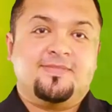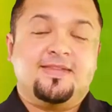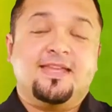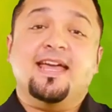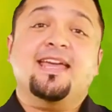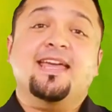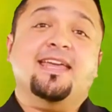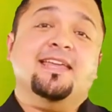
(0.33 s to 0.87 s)

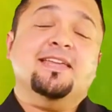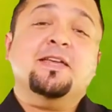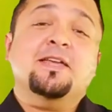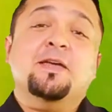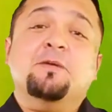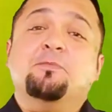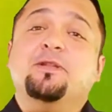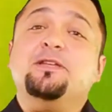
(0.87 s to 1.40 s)
Hey,
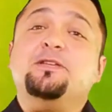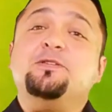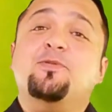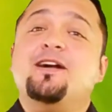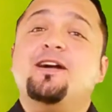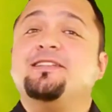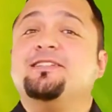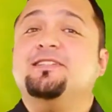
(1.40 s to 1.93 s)
please
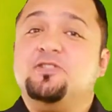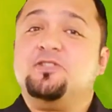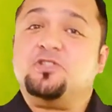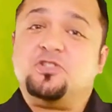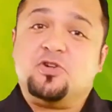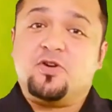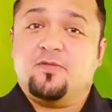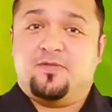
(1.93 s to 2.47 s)
watch this
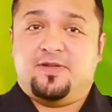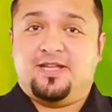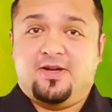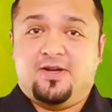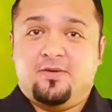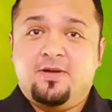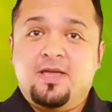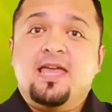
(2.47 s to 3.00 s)
short
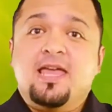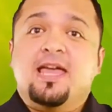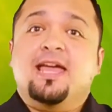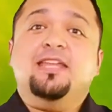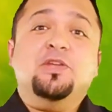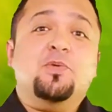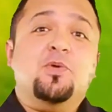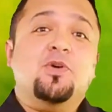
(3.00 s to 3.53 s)
video
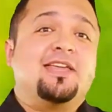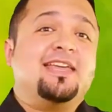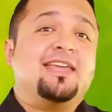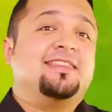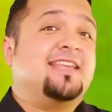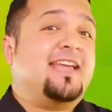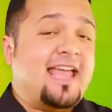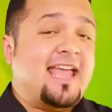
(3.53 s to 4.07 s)
and you will
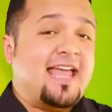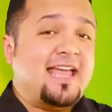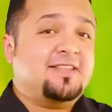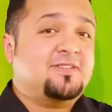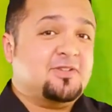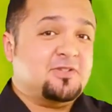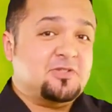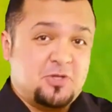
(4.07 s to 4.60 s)
get the
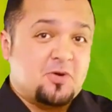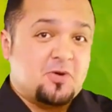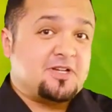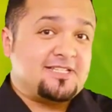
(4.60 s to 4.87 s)
answers you are